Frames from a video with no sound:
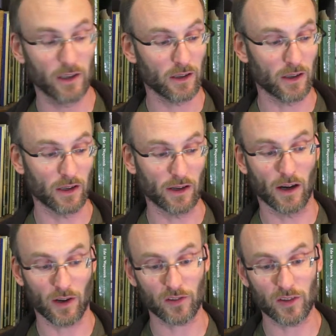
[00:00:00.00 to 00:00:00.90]

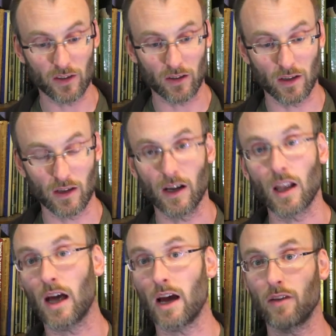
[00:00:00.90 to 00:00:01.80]
are still
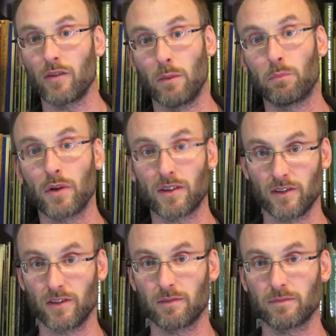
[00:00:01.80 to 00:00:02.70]
alive and present.